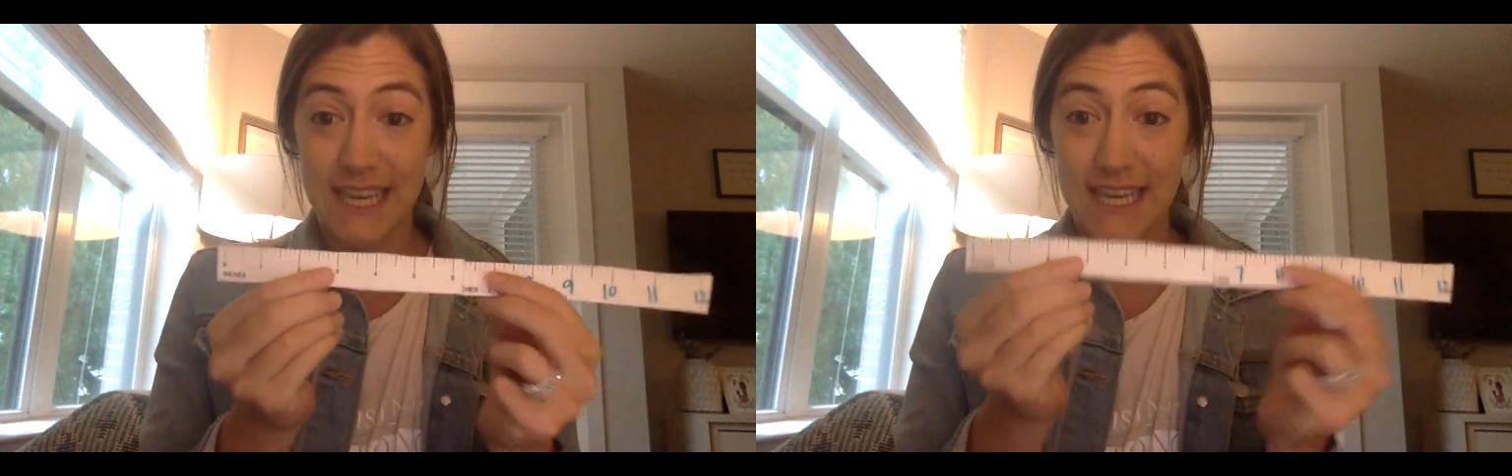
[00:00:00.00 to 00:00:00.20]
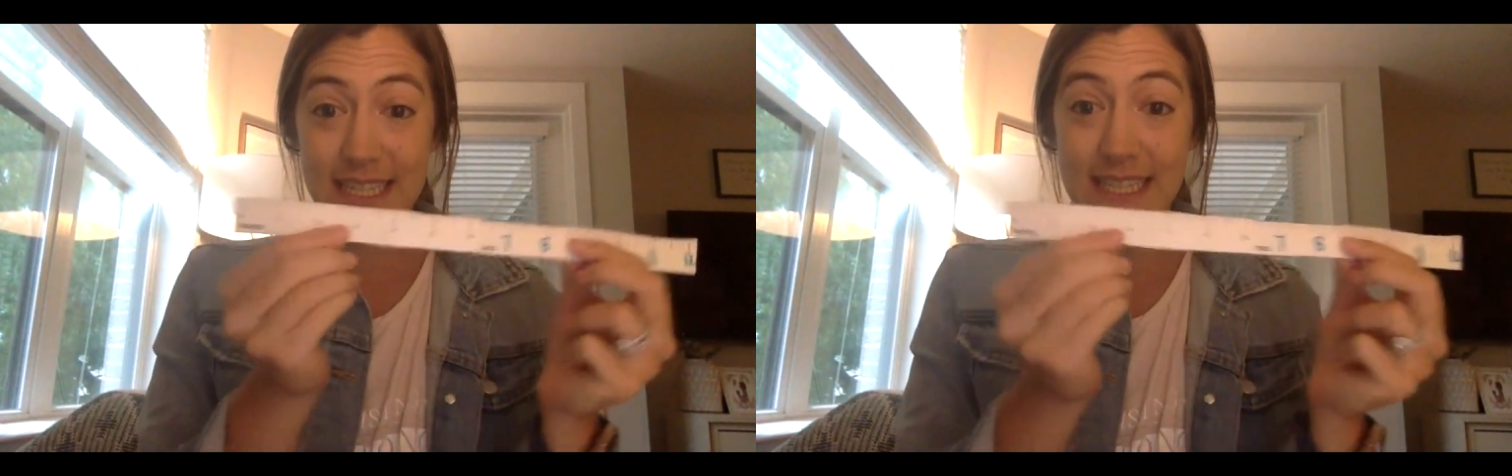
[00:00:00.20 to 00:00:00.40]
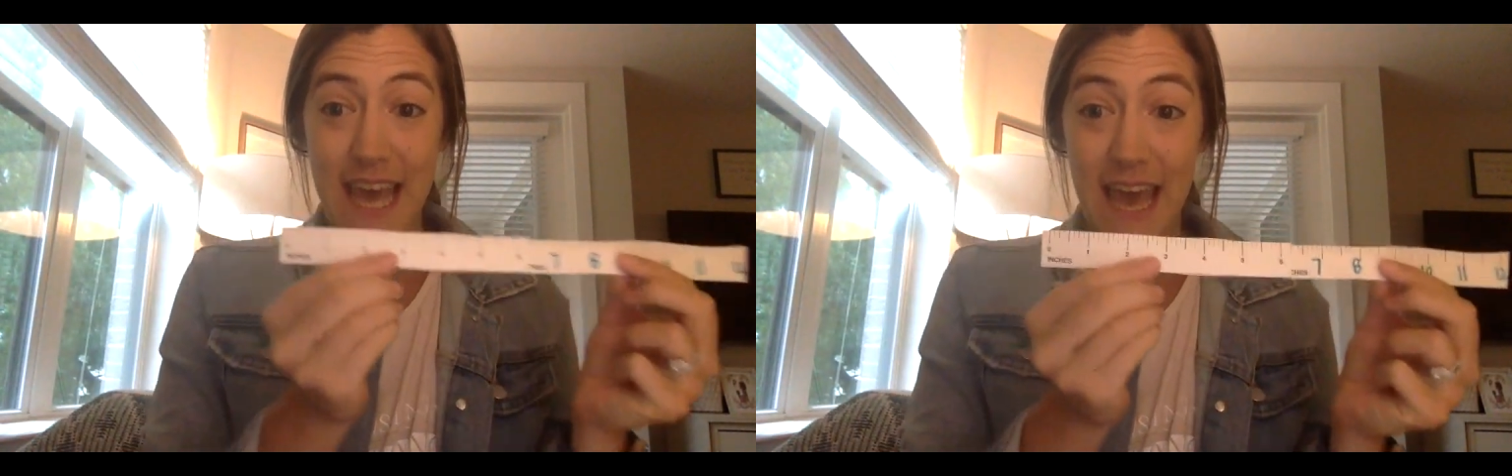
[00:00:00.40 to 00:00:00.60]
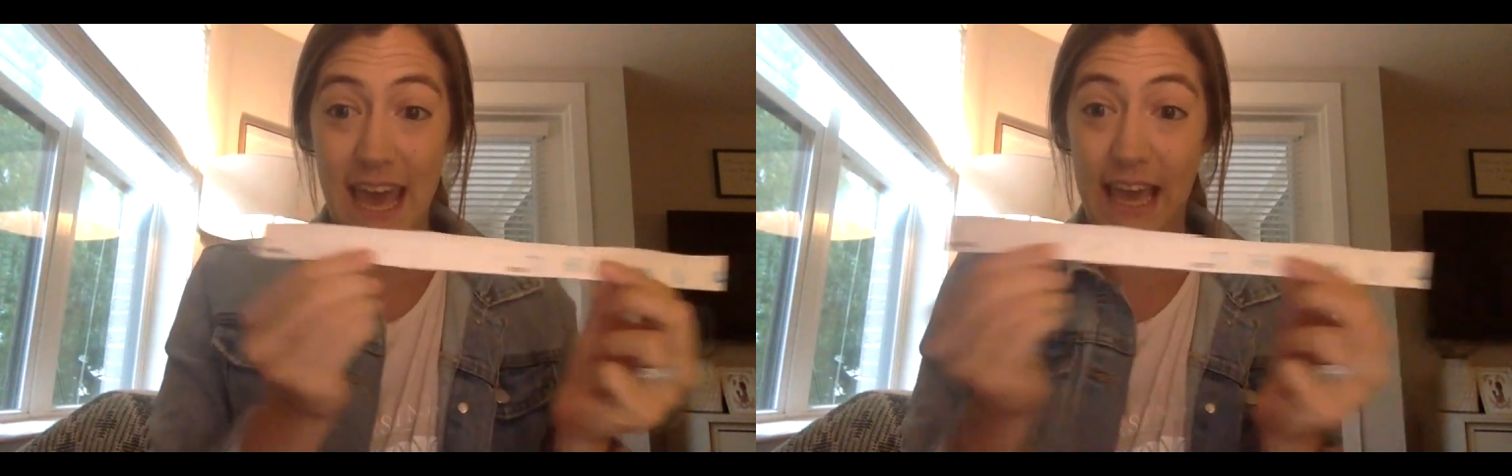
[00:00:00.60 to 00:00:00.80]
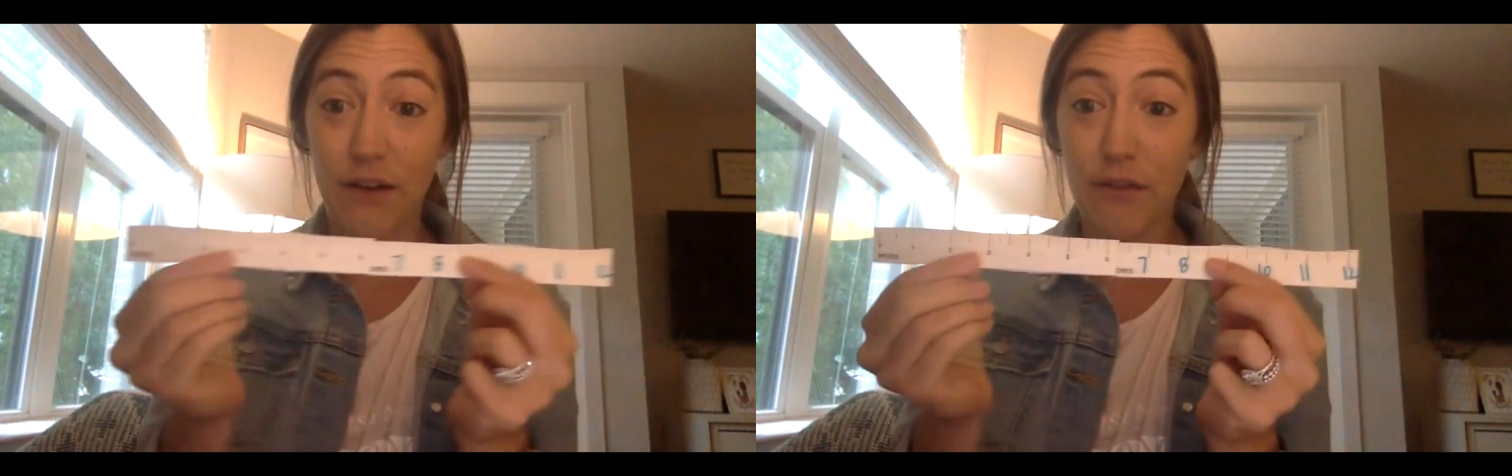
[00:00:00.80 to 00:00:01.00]
is
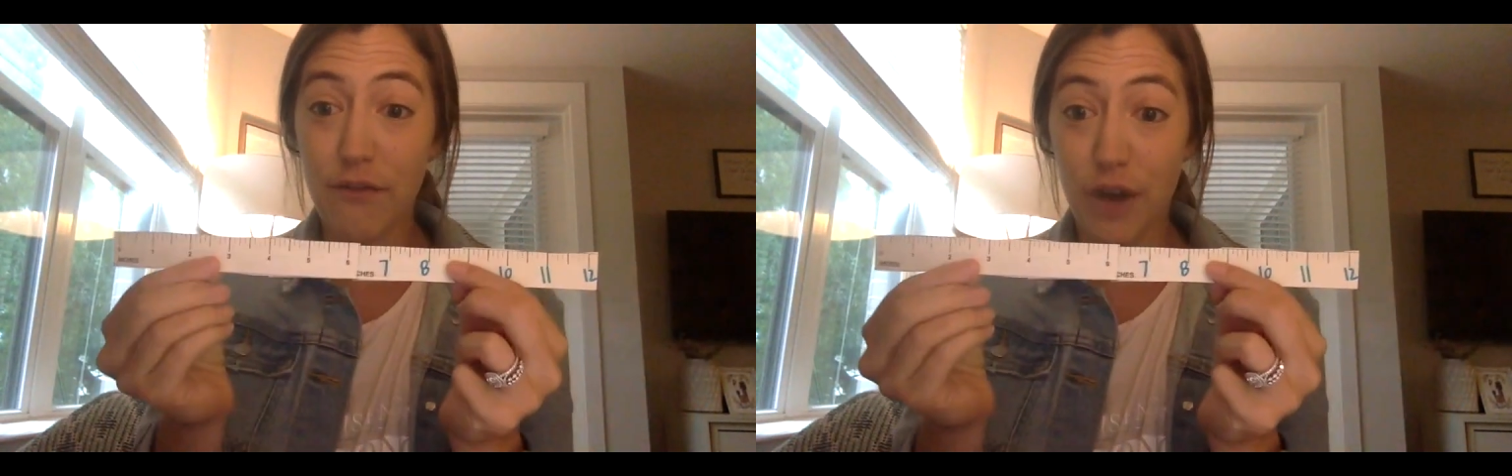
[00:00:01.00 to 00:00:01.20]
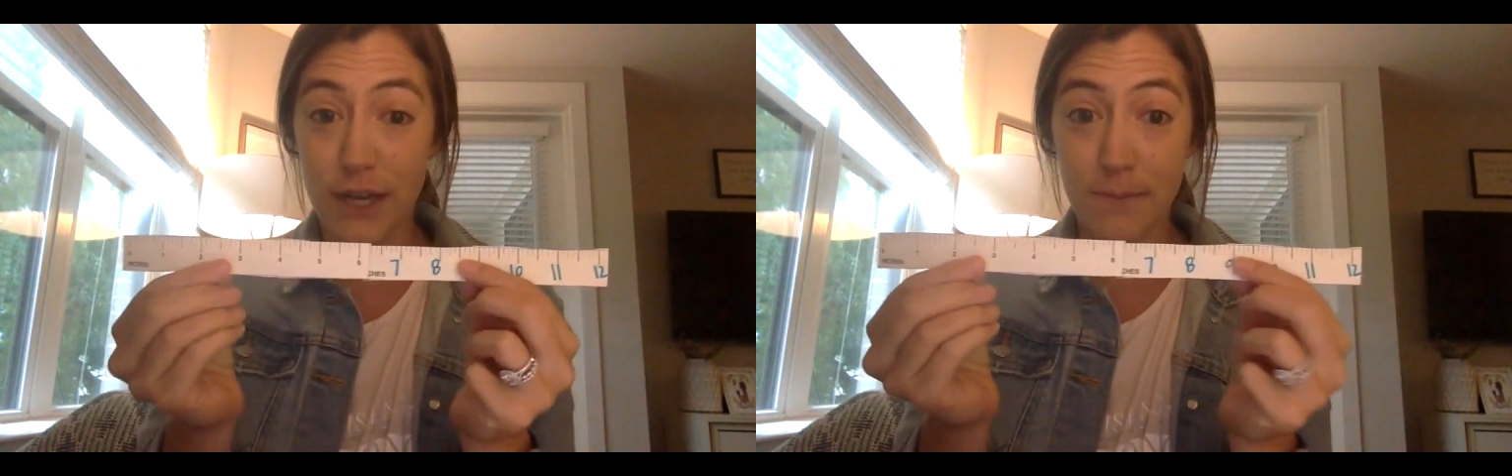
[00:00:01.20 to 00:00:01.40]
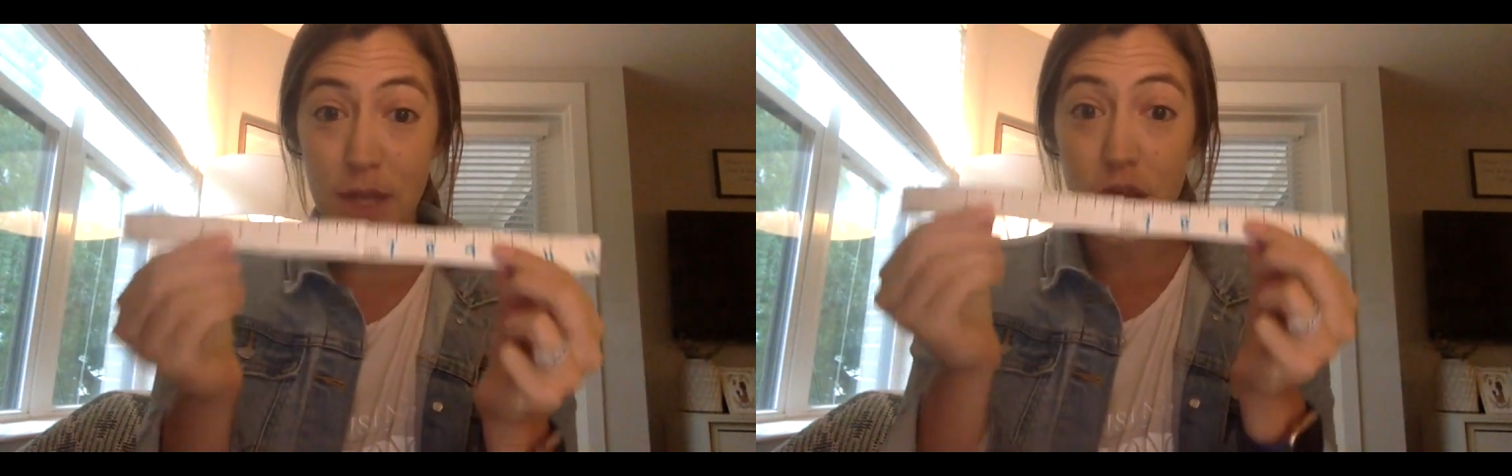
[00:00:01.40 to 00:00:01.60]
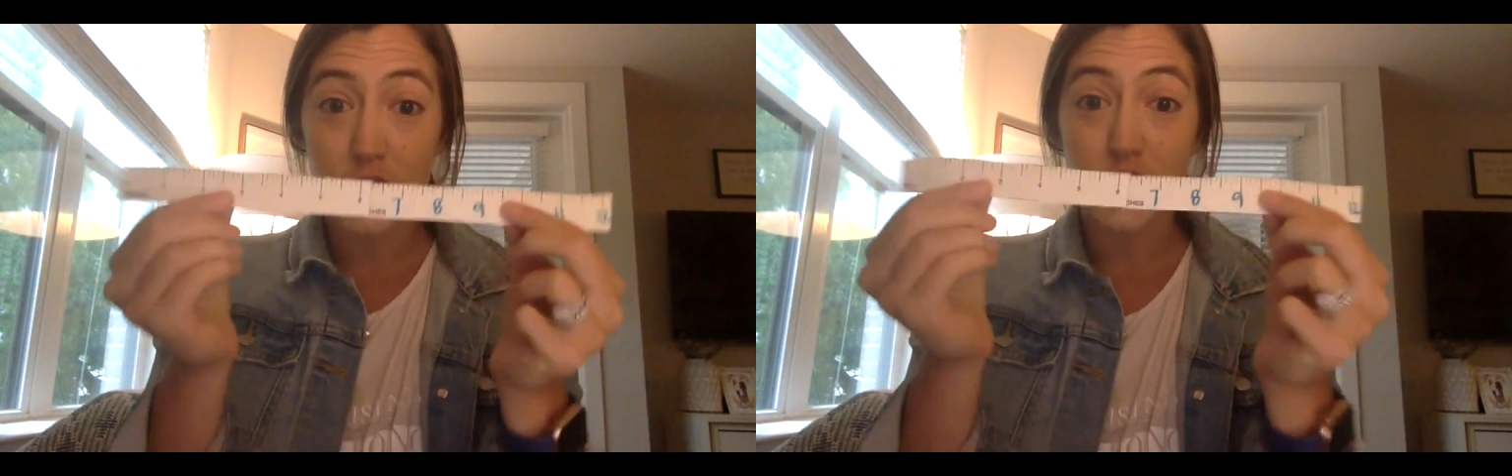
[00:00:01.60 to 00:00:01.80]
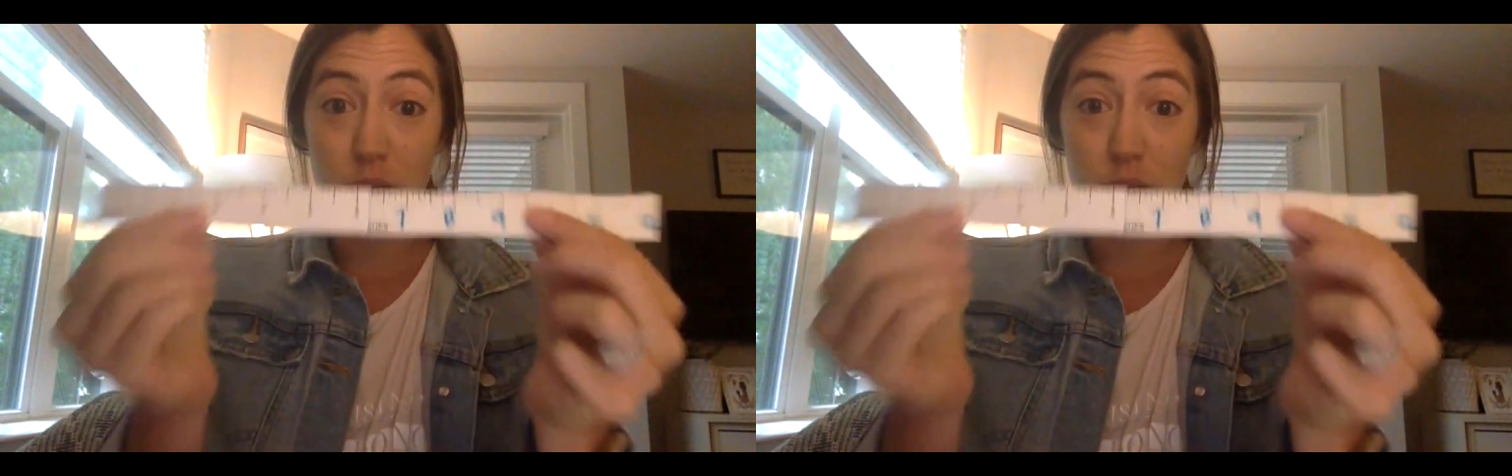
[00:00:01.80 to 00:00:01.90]
a foot. So